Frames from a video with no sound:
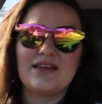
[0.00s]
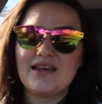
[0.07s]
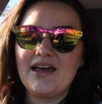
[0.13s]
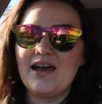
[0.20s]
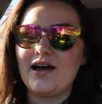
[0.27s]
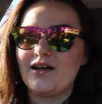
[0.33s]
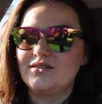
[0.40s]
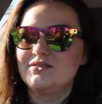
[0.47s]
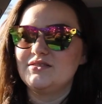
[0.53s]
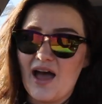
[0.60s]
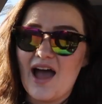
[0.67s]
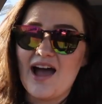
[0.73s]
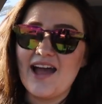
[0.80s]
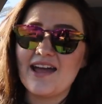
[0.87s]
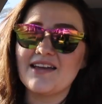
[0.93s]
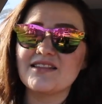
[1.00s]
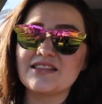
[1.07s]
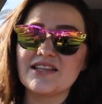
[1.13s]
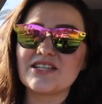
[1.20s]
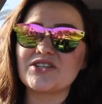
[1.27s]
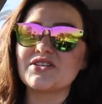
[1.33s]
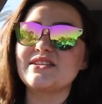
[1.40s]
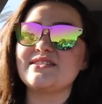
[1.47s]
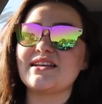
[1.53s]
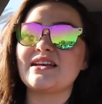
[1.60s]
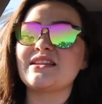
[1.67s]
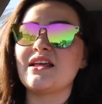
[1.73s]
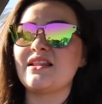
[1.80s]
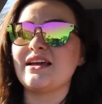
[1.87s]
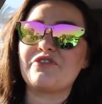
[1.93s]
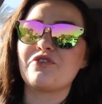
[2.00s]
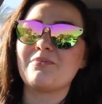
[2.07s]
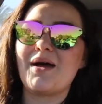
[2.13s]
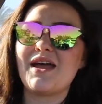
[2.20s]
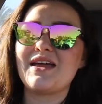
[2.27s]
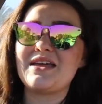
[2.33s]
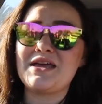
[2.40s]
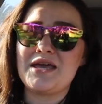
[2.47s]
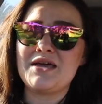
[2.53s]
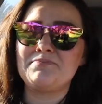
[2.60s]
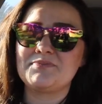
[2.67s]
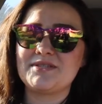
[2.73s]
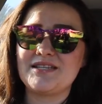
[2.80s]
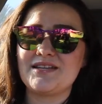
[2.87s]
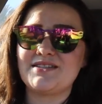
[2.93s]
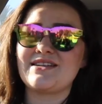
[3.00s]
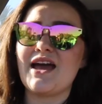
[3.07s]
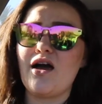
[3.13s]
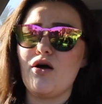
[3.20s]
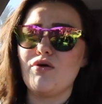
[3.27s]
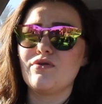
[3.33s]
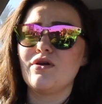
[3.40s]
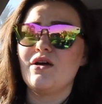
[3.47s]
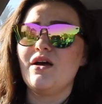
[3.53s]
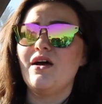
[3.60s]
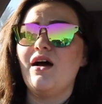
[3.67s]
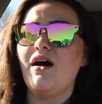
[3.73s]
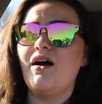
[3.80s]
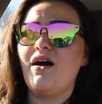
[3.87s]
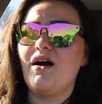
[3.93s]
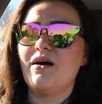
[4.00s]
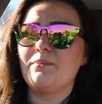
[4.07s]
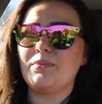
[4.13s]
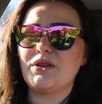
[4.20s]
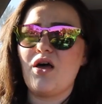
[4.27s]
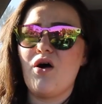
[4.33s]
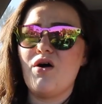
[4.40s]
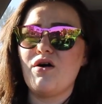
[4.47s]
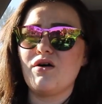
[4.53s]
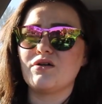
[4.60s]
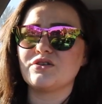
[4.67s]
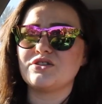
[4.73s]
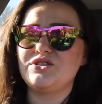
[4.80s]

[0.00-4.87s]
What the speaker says: Yeah. I literally say that like from my hips down belong